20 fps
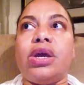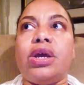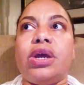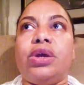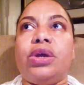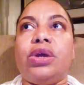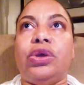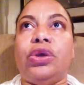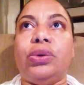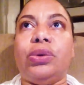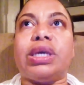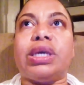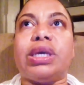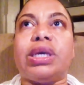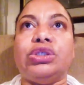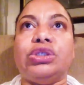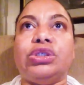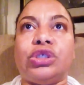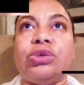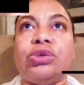you can
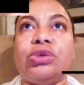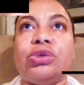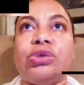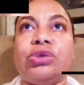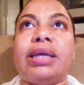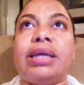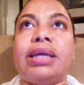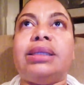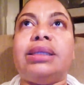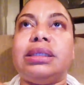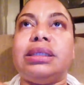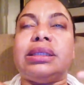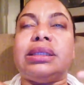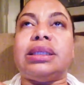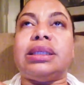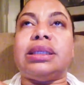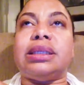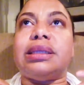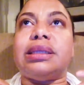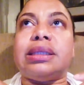do, and
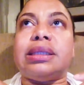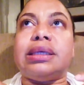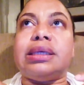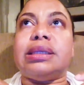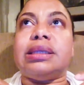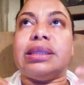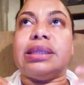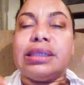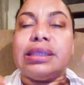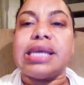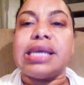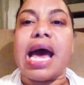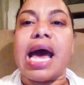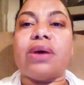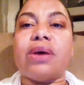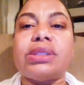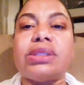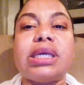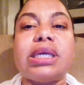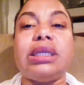this house
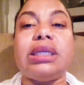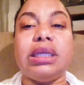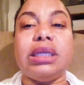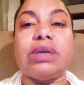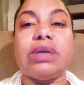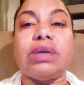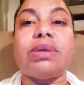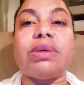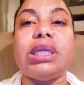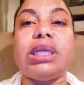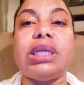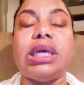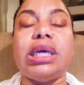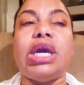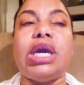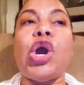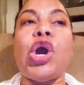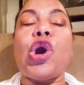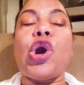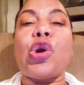can literally
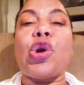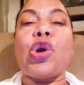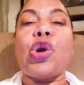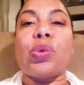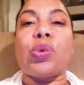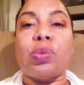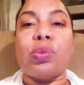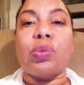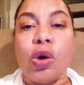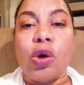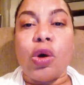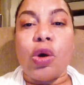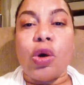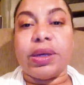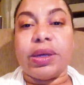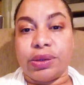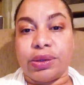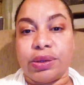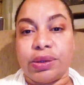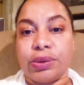grow with
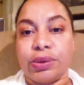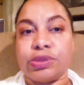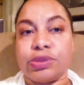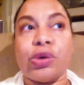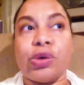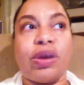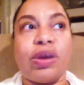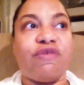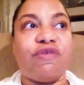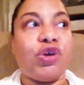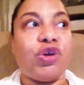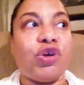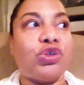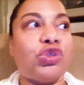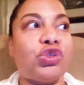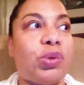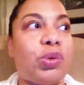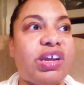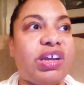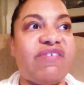you. So if you're
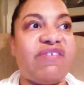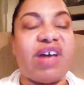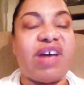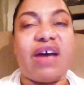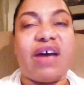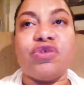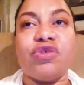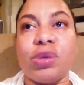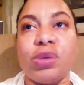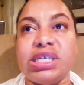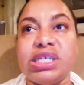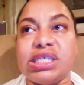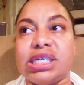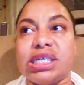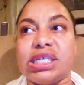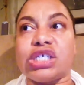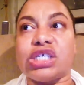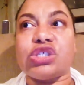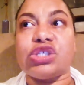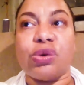25, 26,
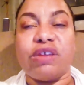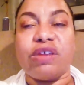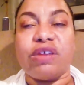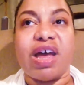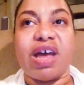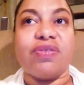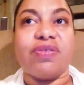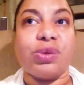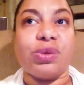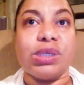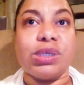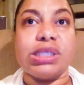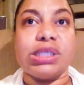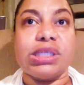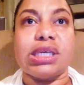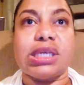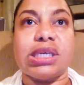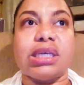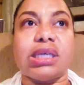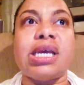35,
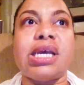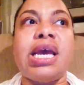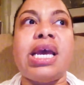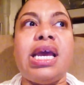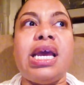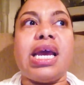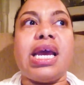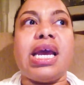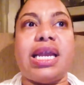36, and